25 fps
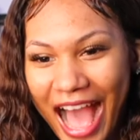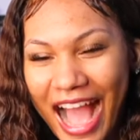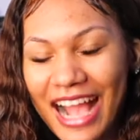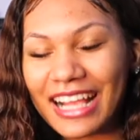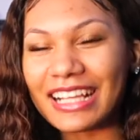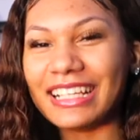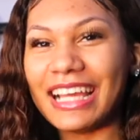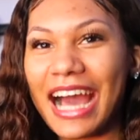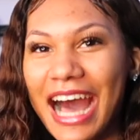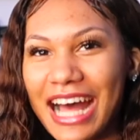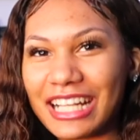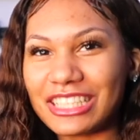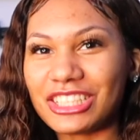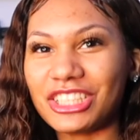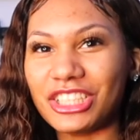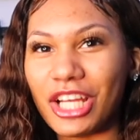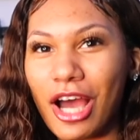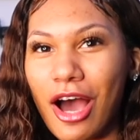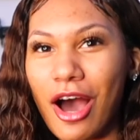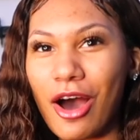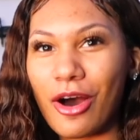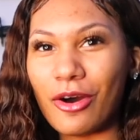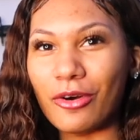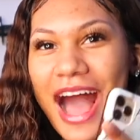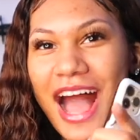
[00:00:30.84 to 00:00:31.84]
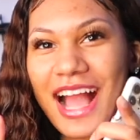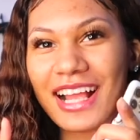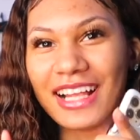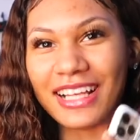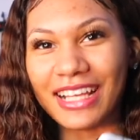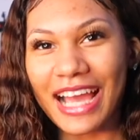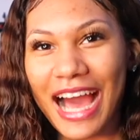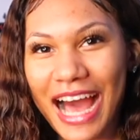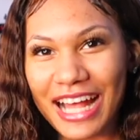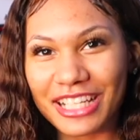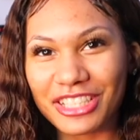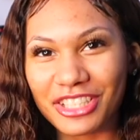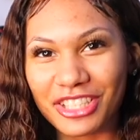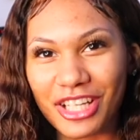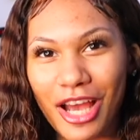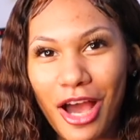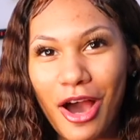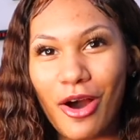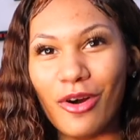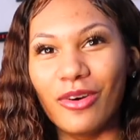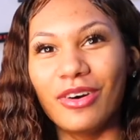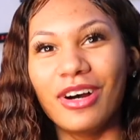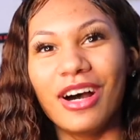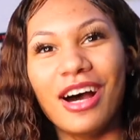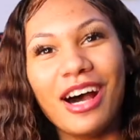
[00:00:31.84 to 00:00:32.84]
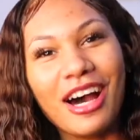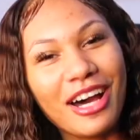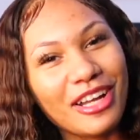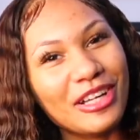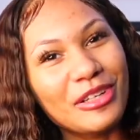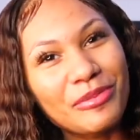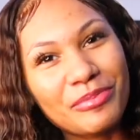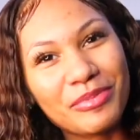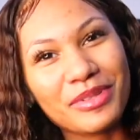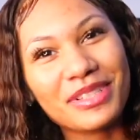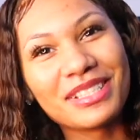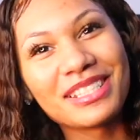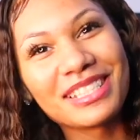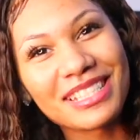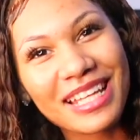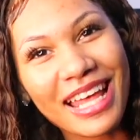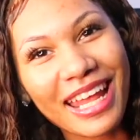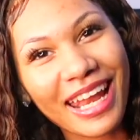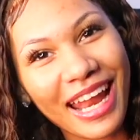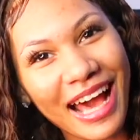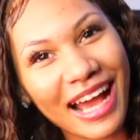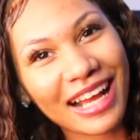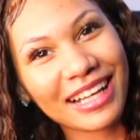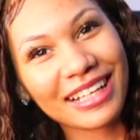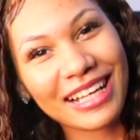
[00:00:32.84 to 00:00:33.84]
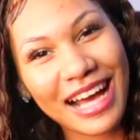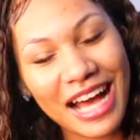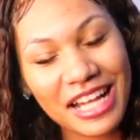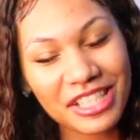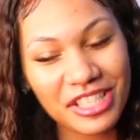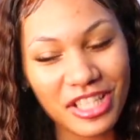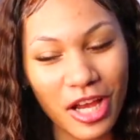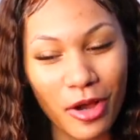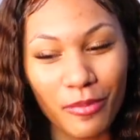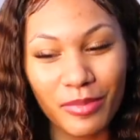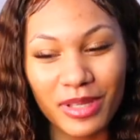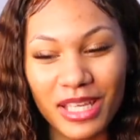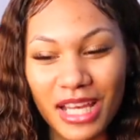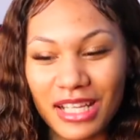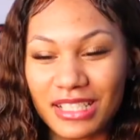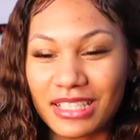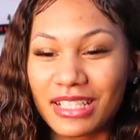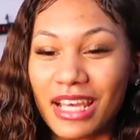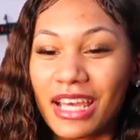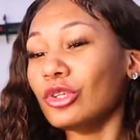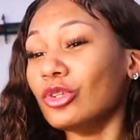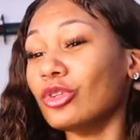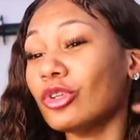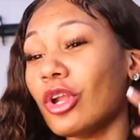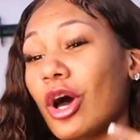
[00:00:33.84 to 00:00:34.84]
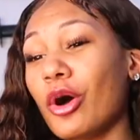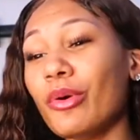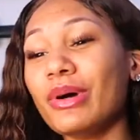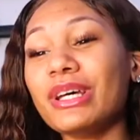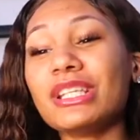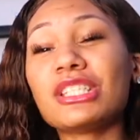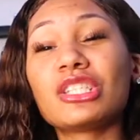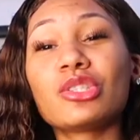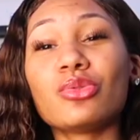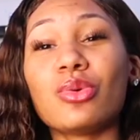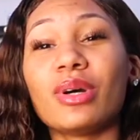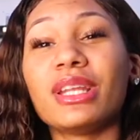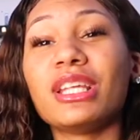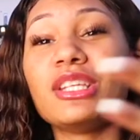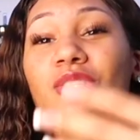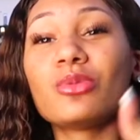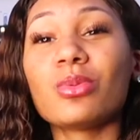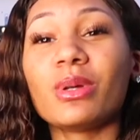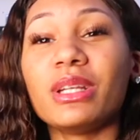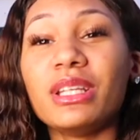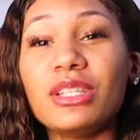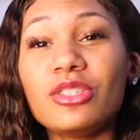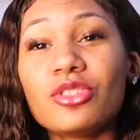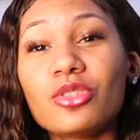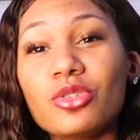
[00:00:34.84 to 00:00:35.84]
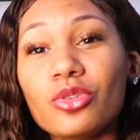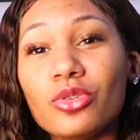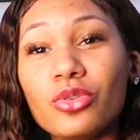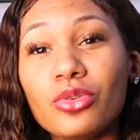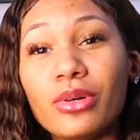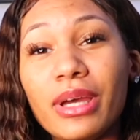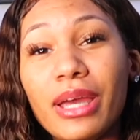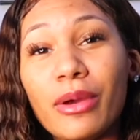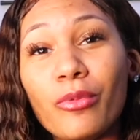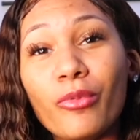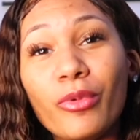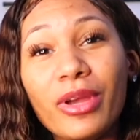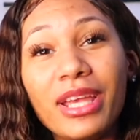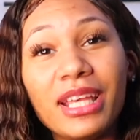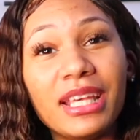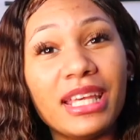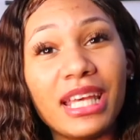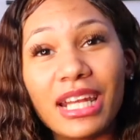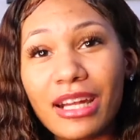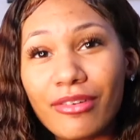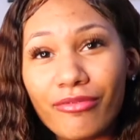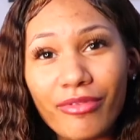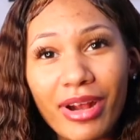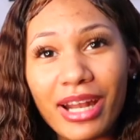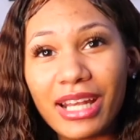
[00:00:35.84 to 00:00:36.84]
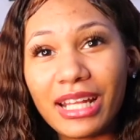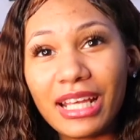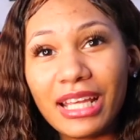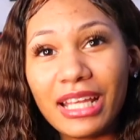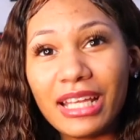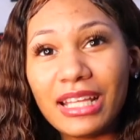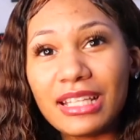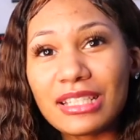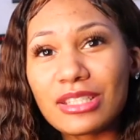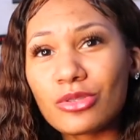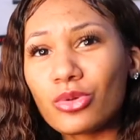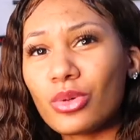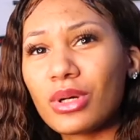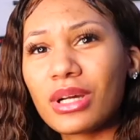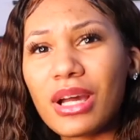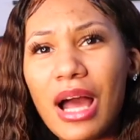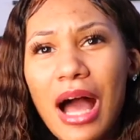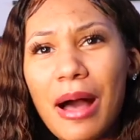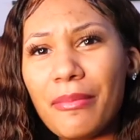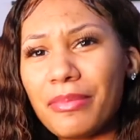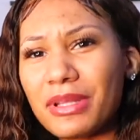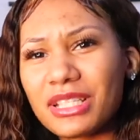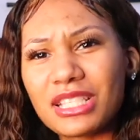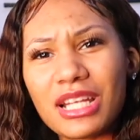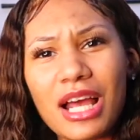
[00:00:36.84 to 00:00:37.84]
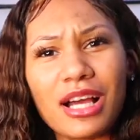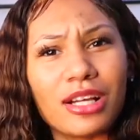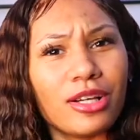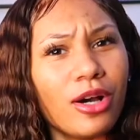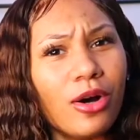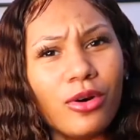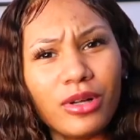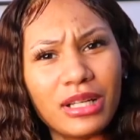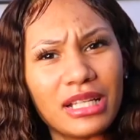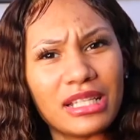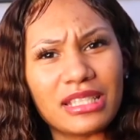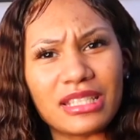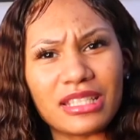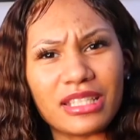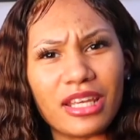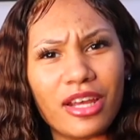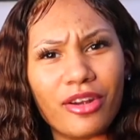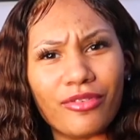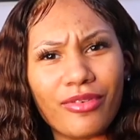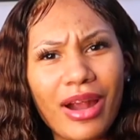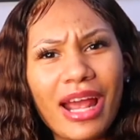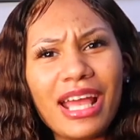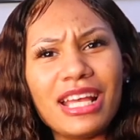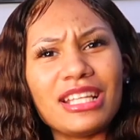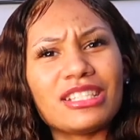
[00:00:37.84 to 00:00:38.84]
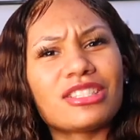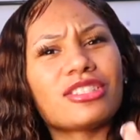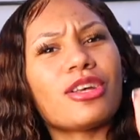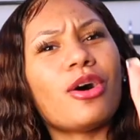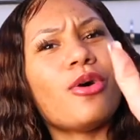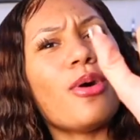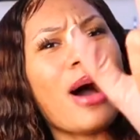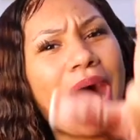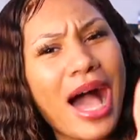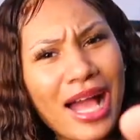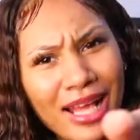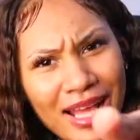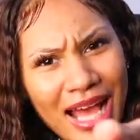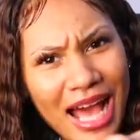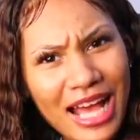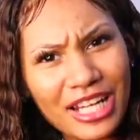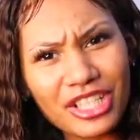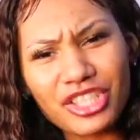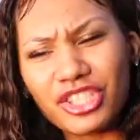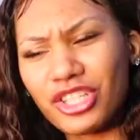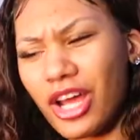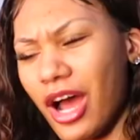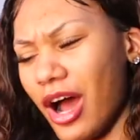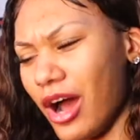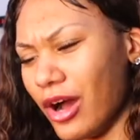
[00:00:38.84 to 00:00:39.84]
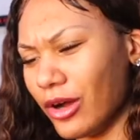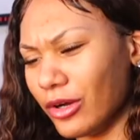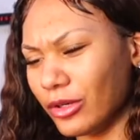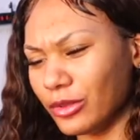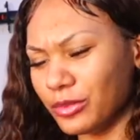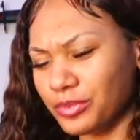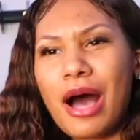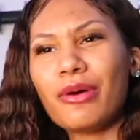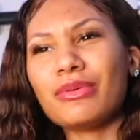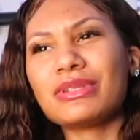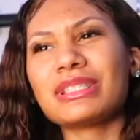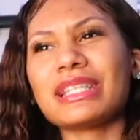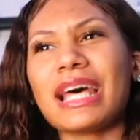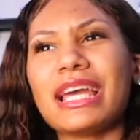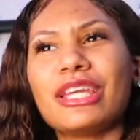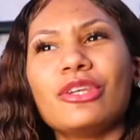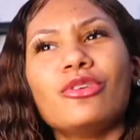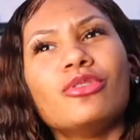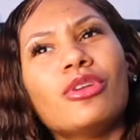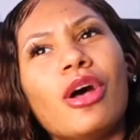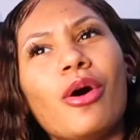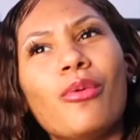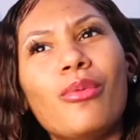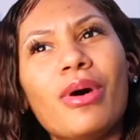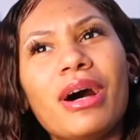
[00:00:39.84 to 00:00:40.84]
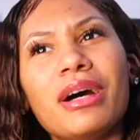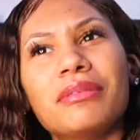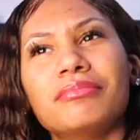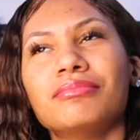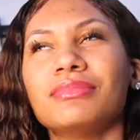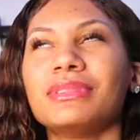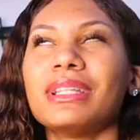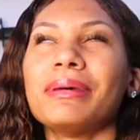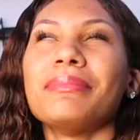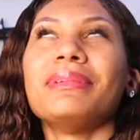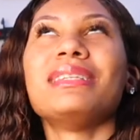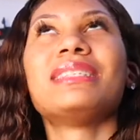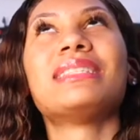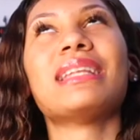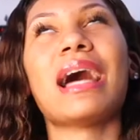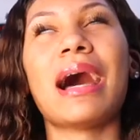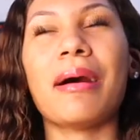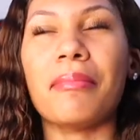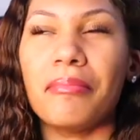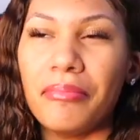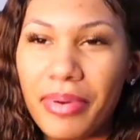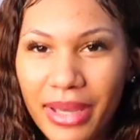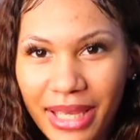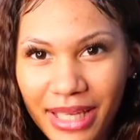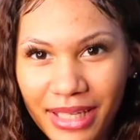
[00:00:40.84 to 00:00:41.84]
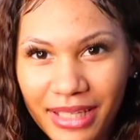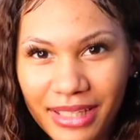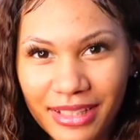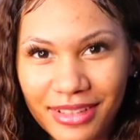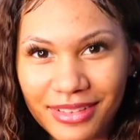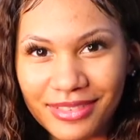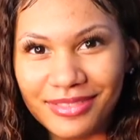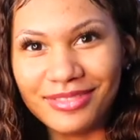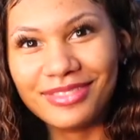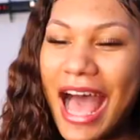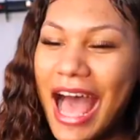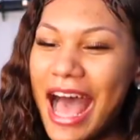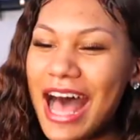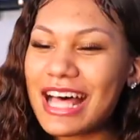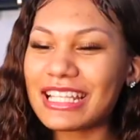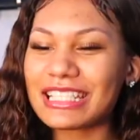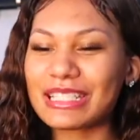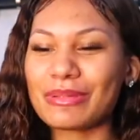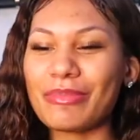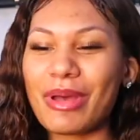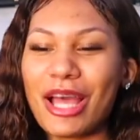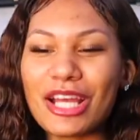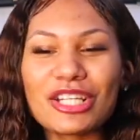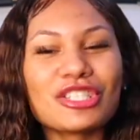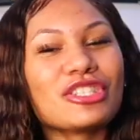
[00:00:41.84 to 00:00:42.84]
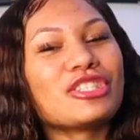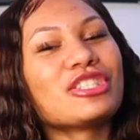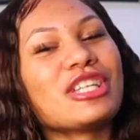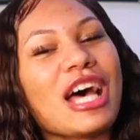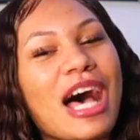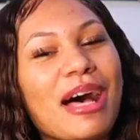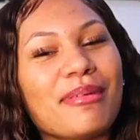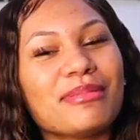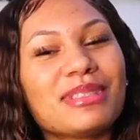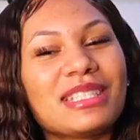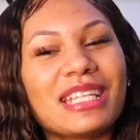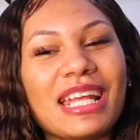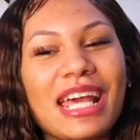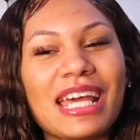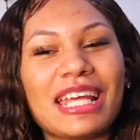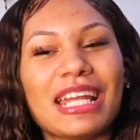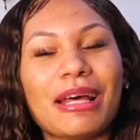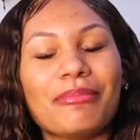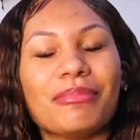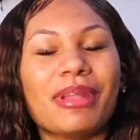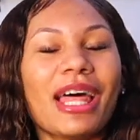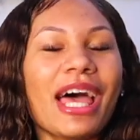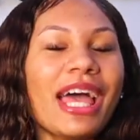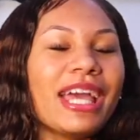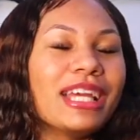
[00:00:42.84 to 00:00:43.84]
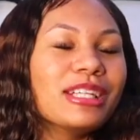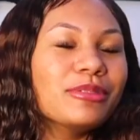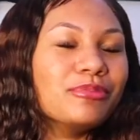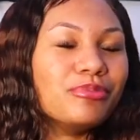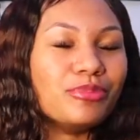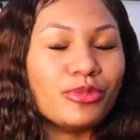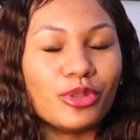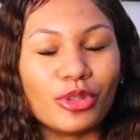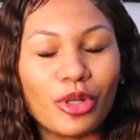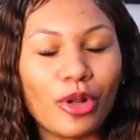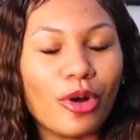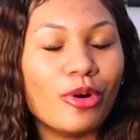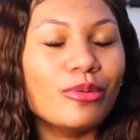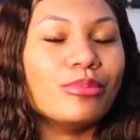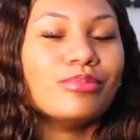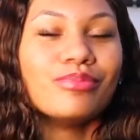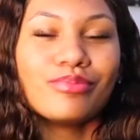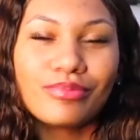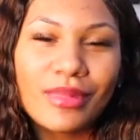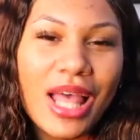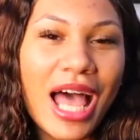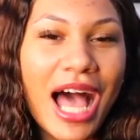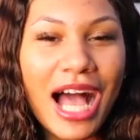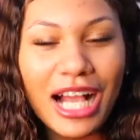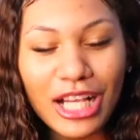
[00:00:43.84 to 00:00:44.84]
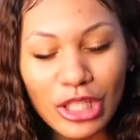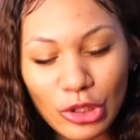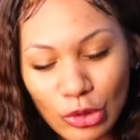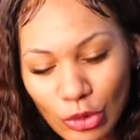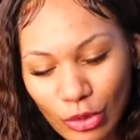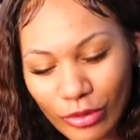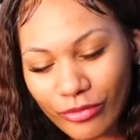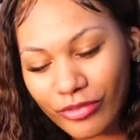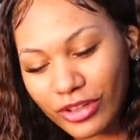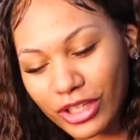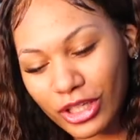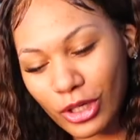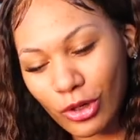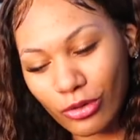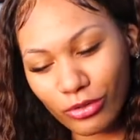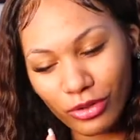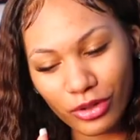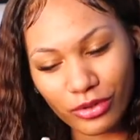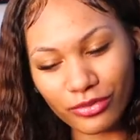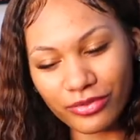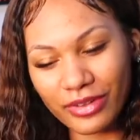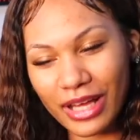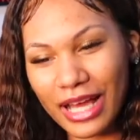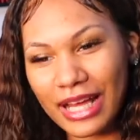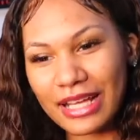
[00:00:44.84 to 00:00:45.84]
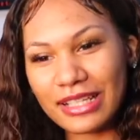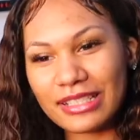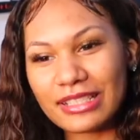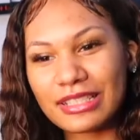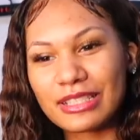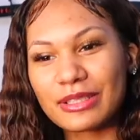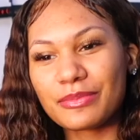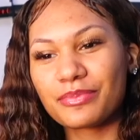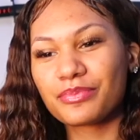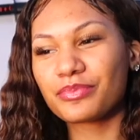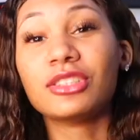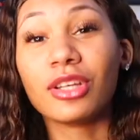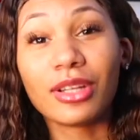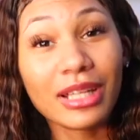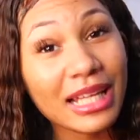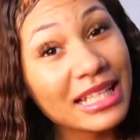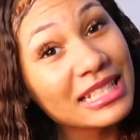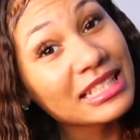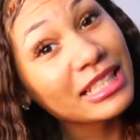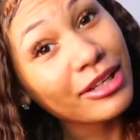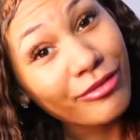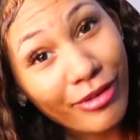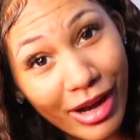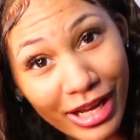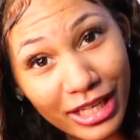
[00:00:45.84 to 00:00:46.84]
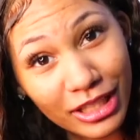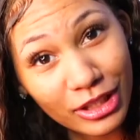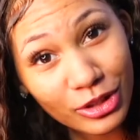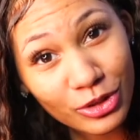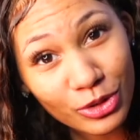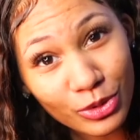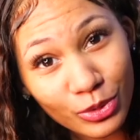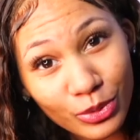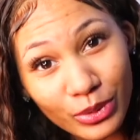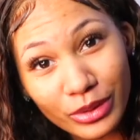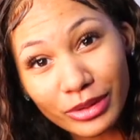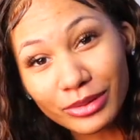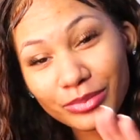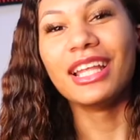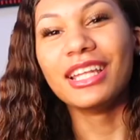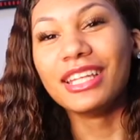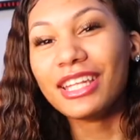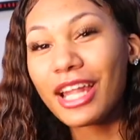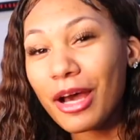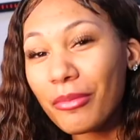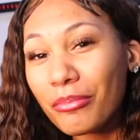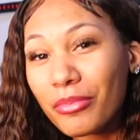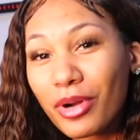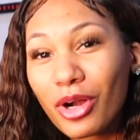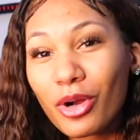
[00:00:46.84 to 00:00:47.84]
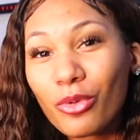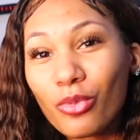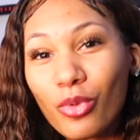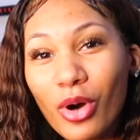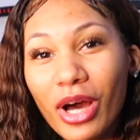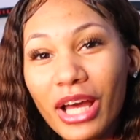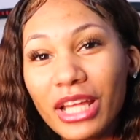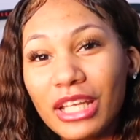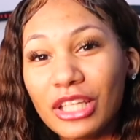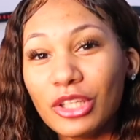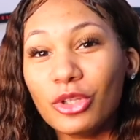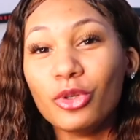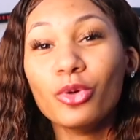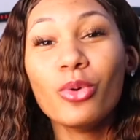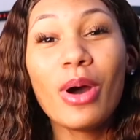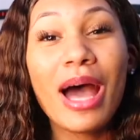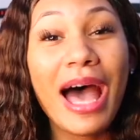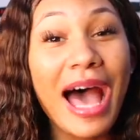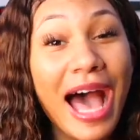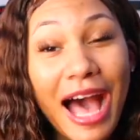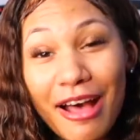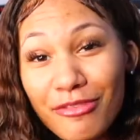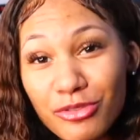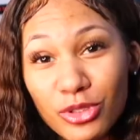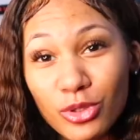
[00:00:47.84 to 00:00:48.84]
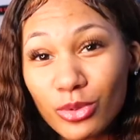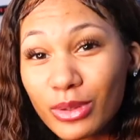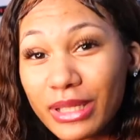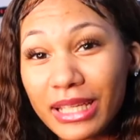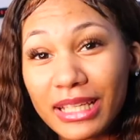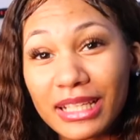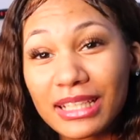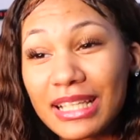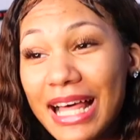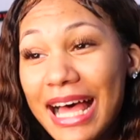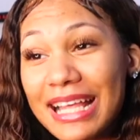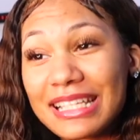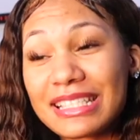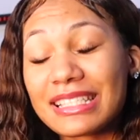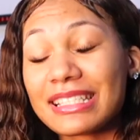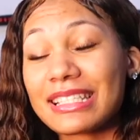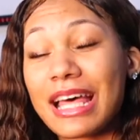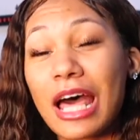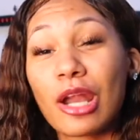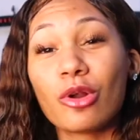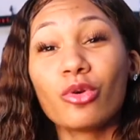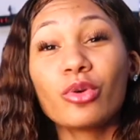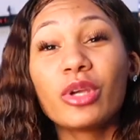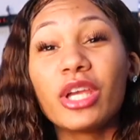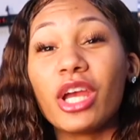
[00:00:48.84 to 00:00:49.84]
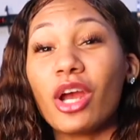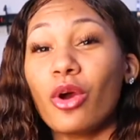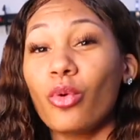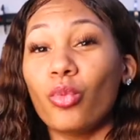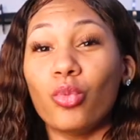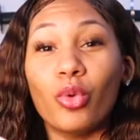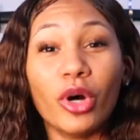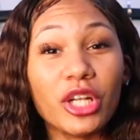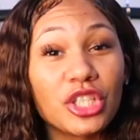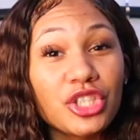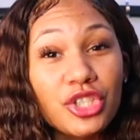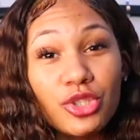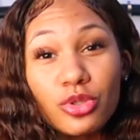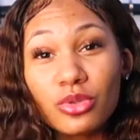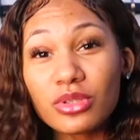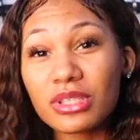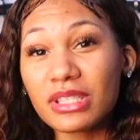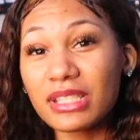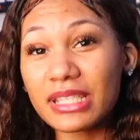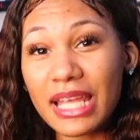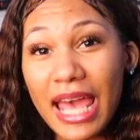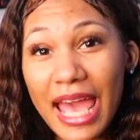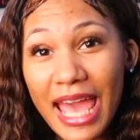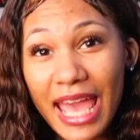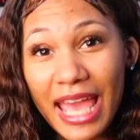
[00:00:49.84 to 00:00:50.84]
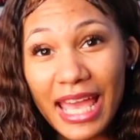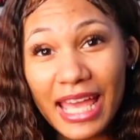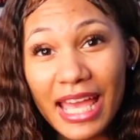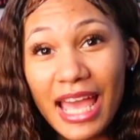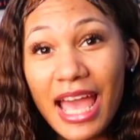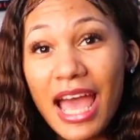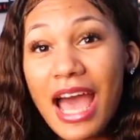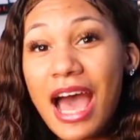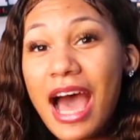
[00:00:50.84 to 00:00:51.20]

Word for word: I got y'all. I got y'all. 100% I got y'all because you know it's 2022 and we getting ready to accomplish our goal this year, right? So I got y'all. I was like, you know what? Let me stop being. I had some extra time today and I'm like, you know, I could do the video real fast. So let's get right into it. Number one, you have to get classes. I don't care what you say.